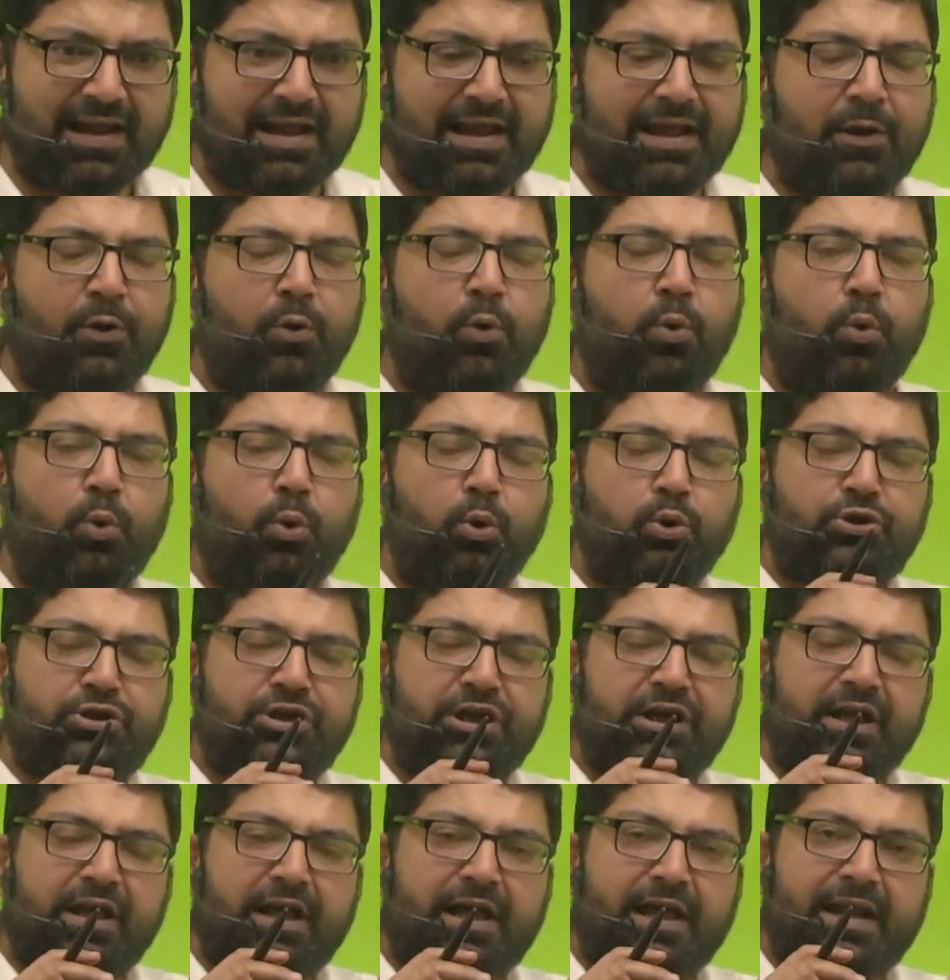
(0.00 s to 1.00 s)
Ocean
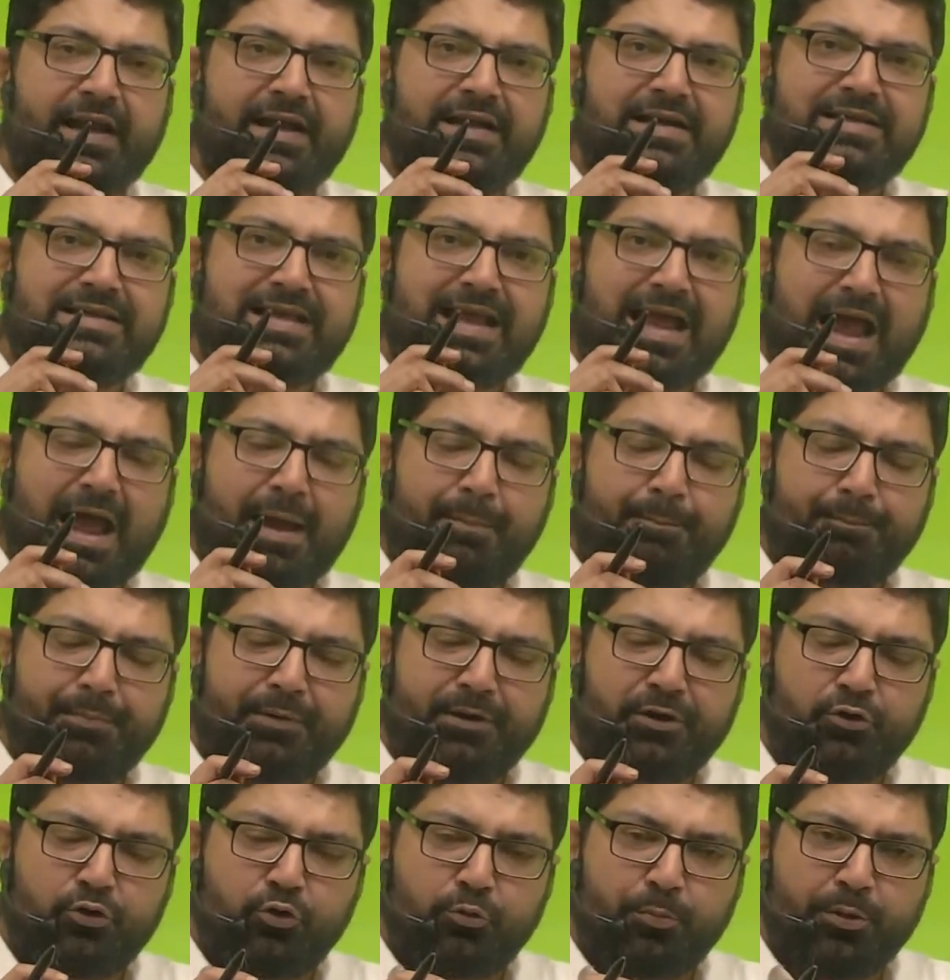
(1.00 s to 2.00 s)
currents happen to
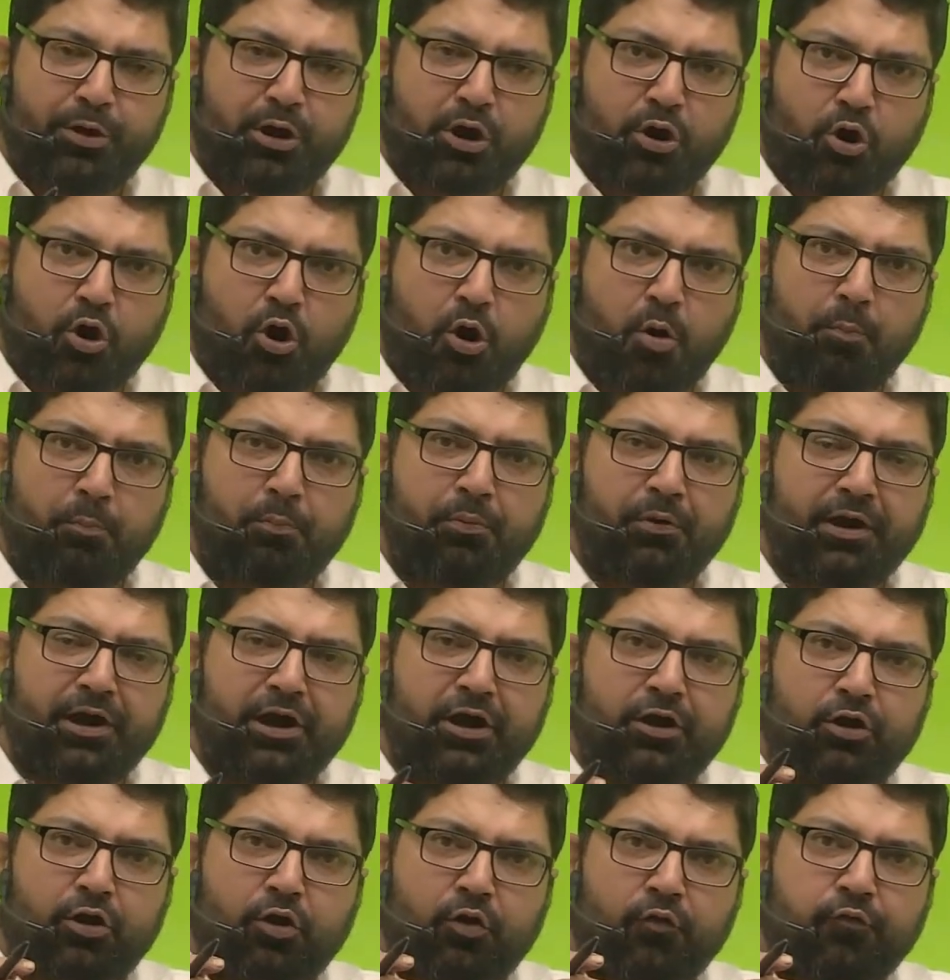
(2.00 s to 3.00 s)
be a component
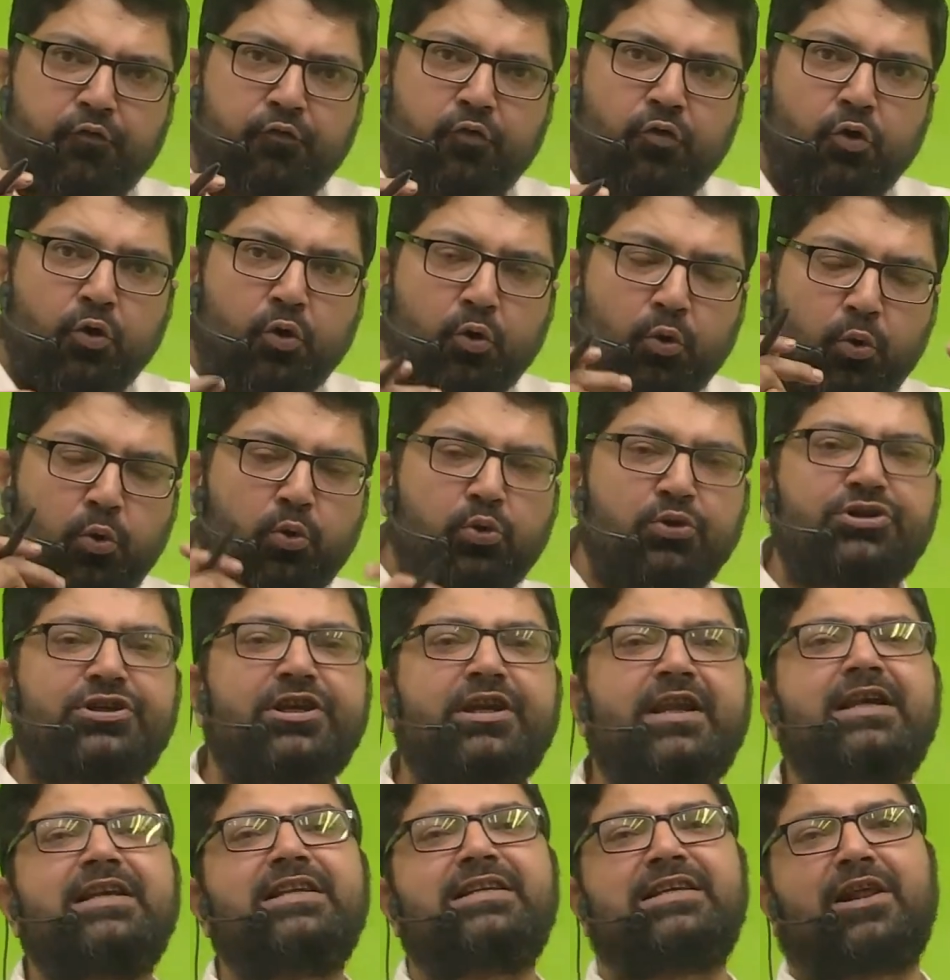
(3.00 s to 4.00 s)
of oceanic
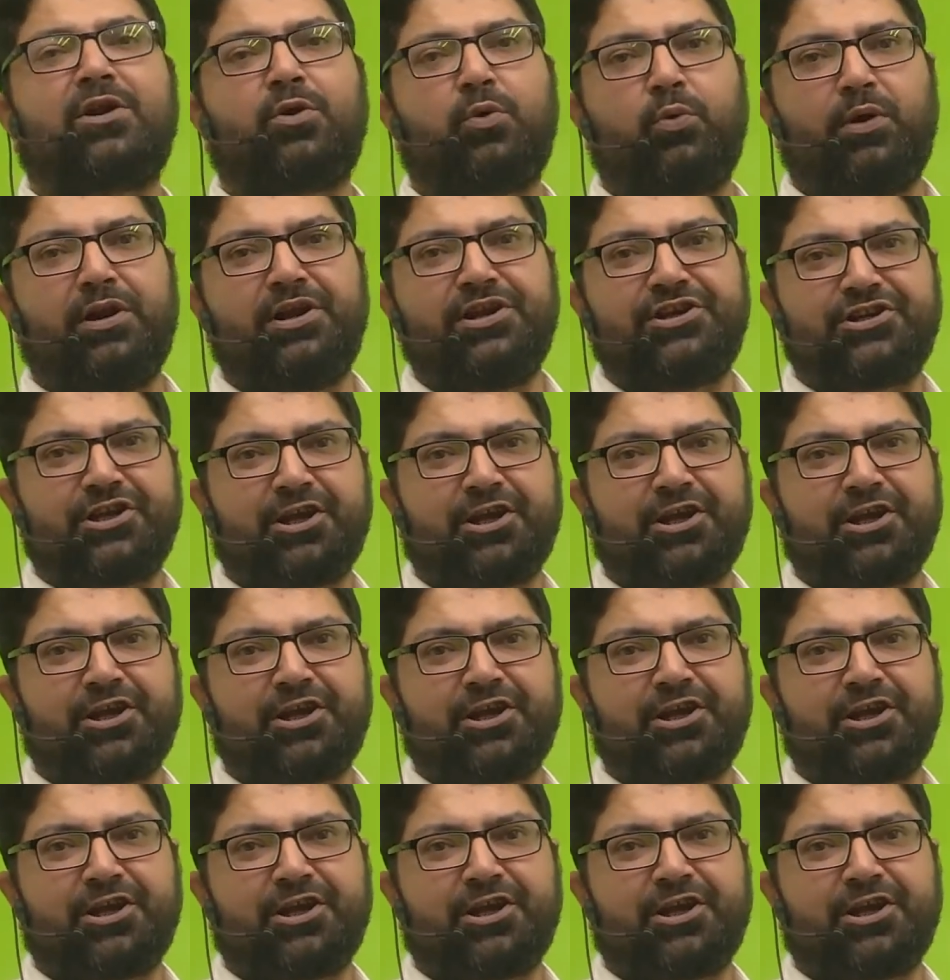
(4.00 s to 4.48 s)
circulation.